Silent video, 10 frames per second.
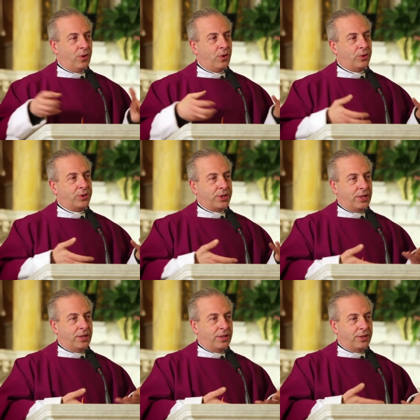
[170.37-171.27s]

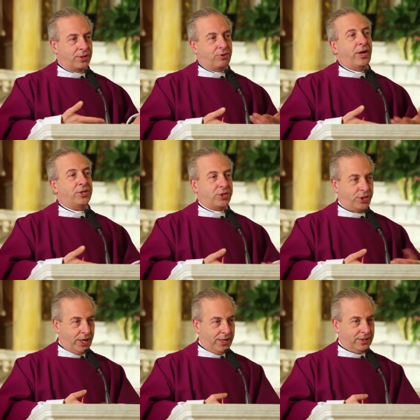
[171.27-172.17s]
holding the Christ
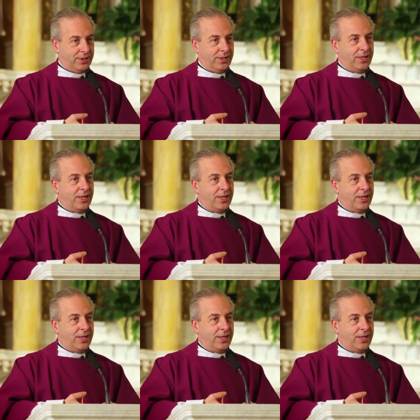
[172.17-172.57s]
child.